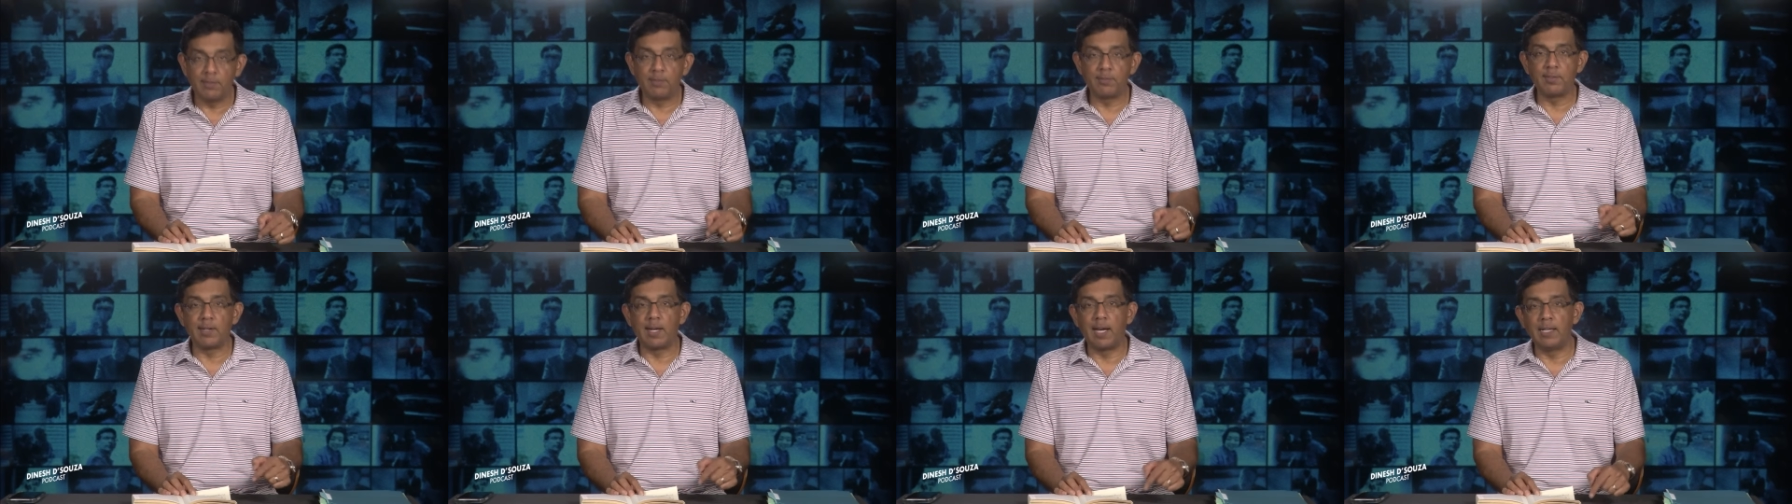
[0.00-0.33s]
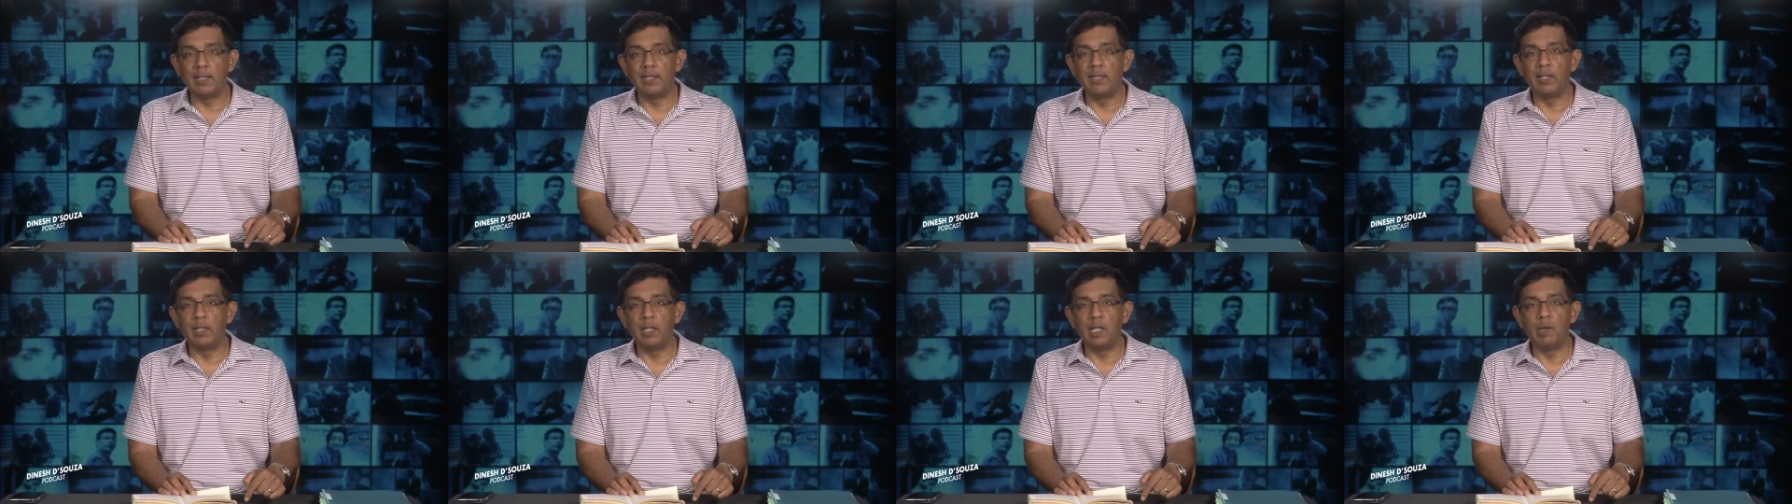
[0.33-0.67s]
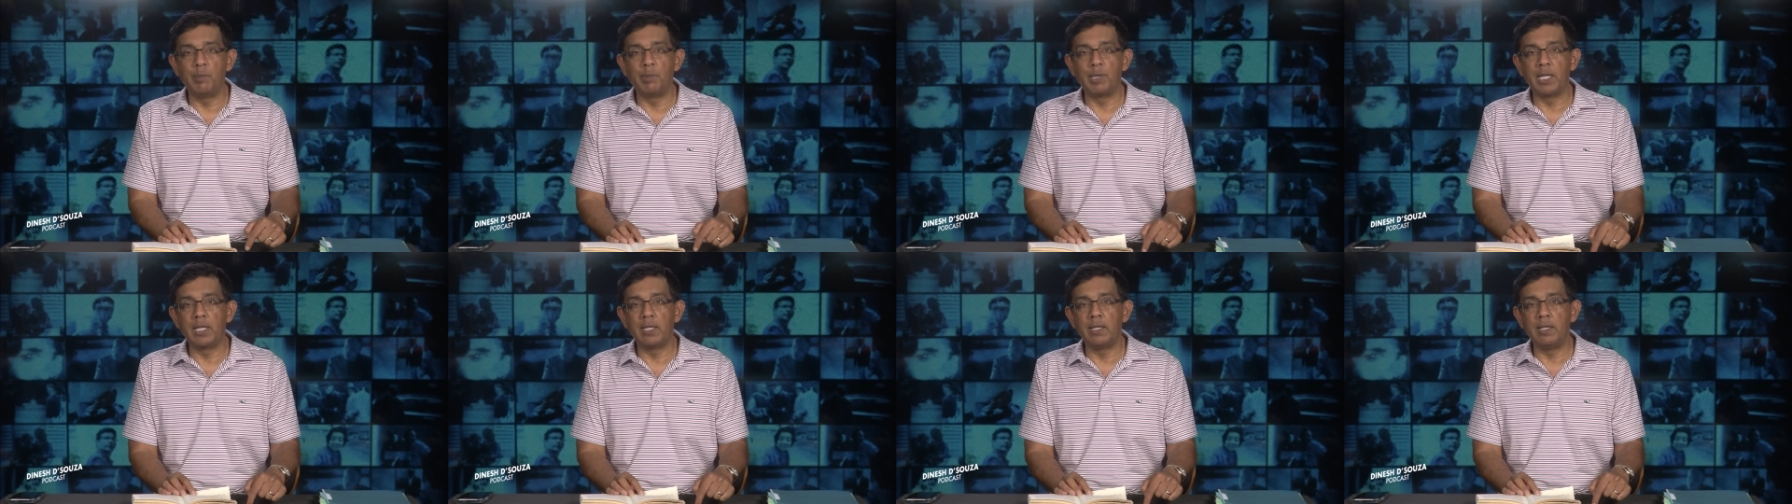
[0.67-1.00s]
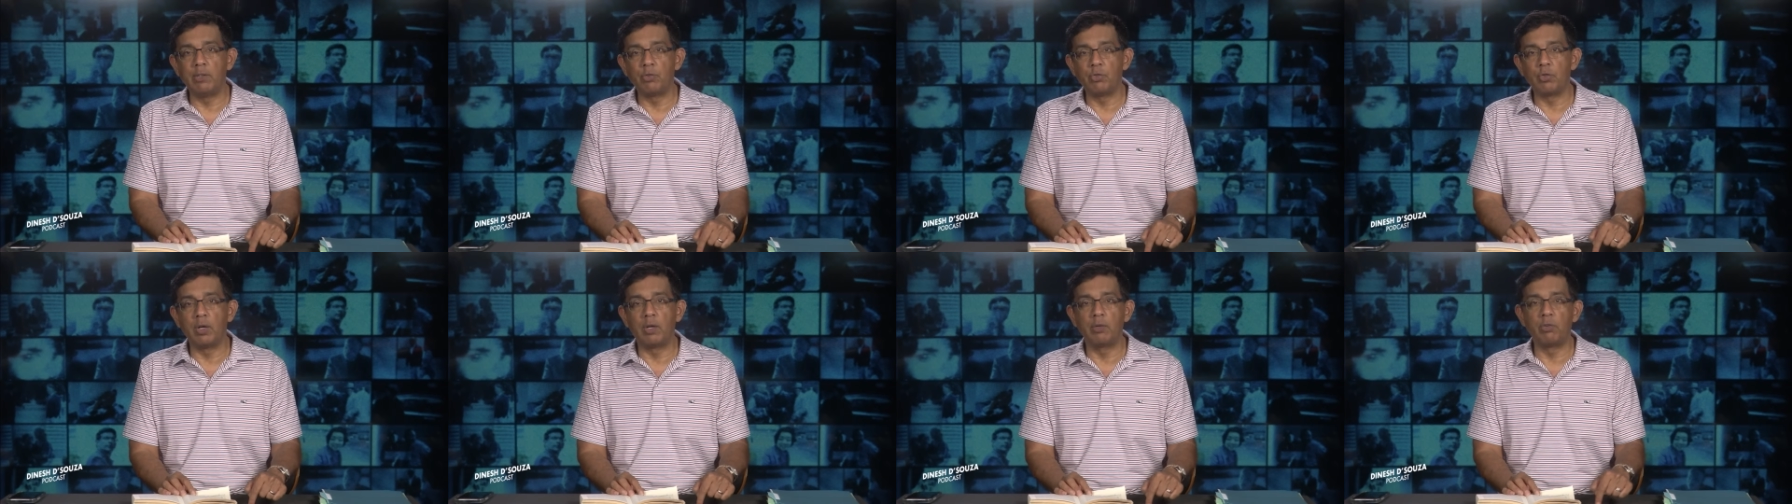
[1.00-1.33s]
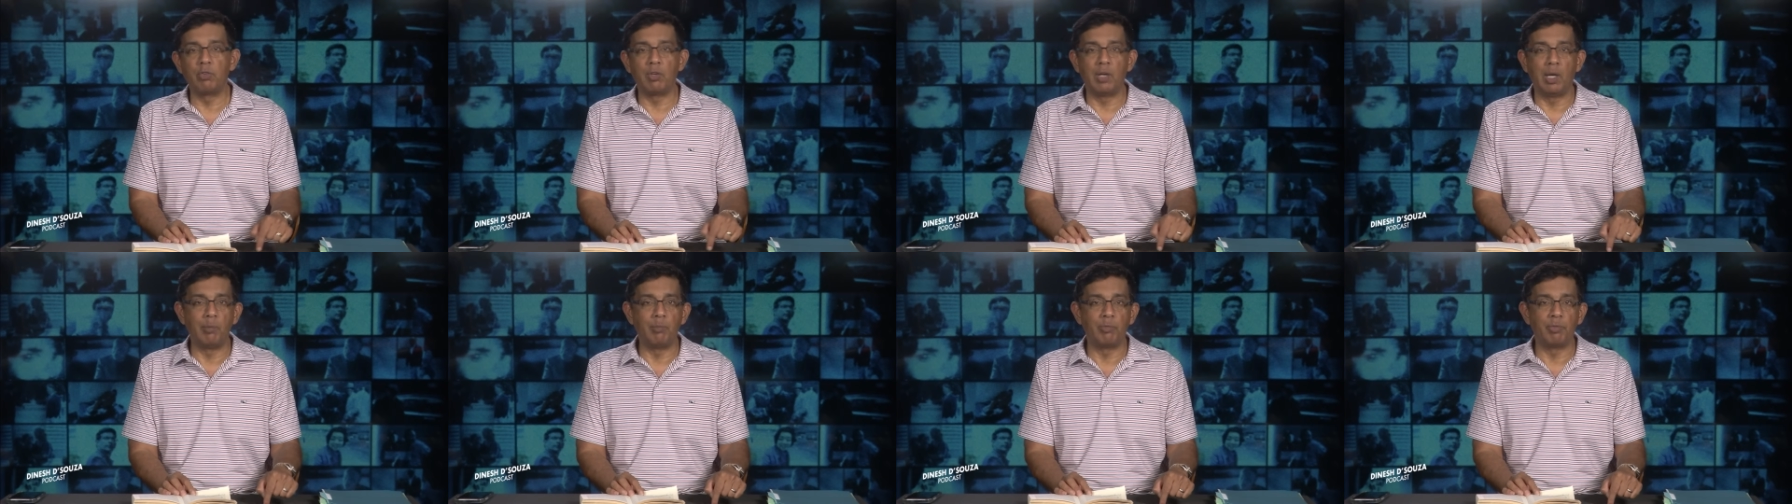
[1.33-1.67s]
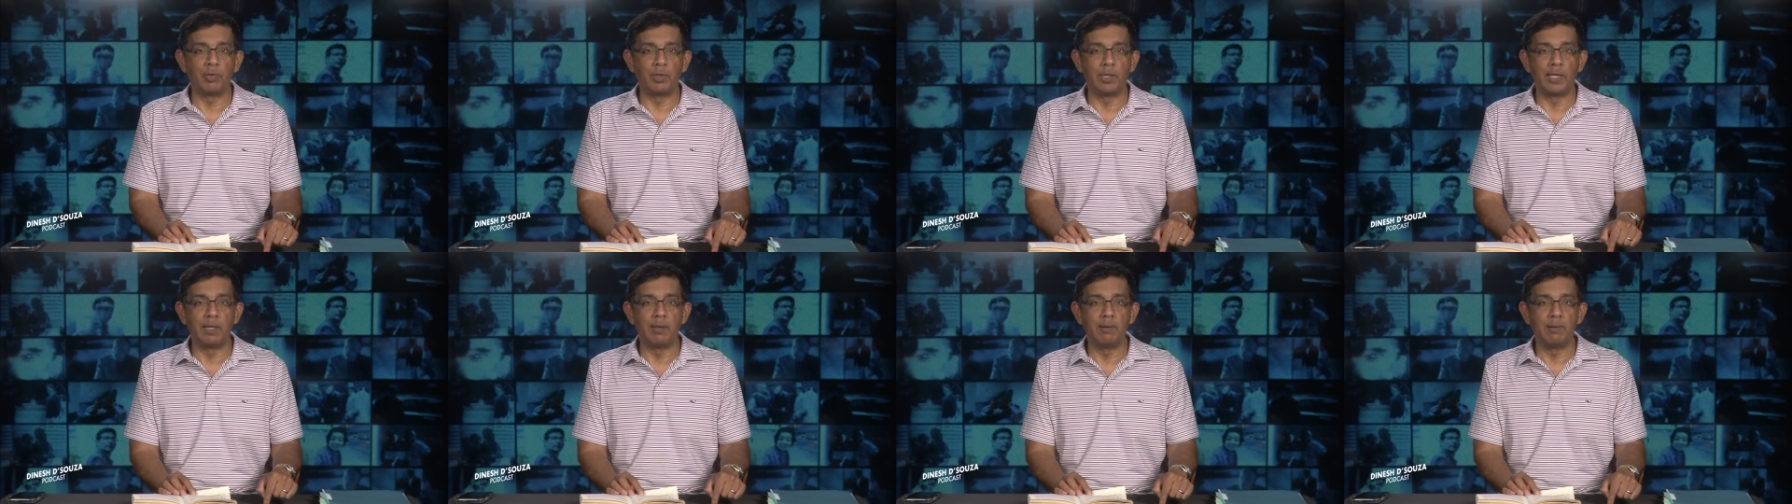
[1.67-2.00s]
silently, but at least not
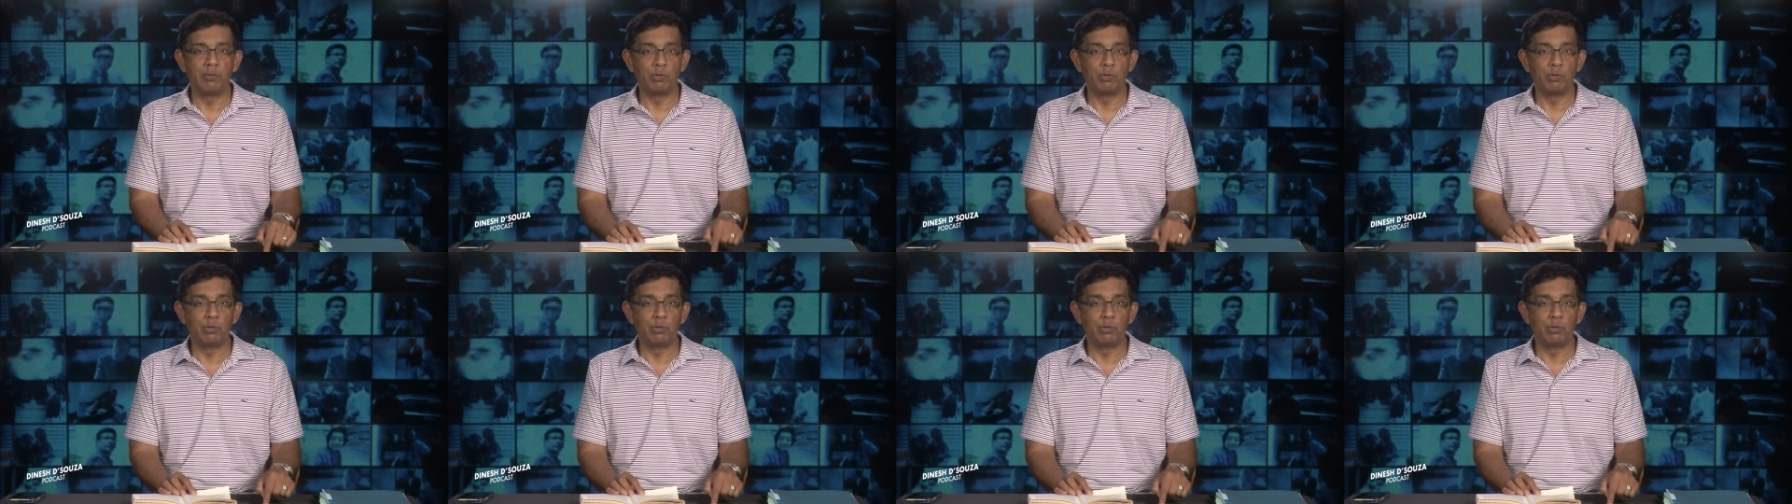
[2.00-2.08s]
shamefully.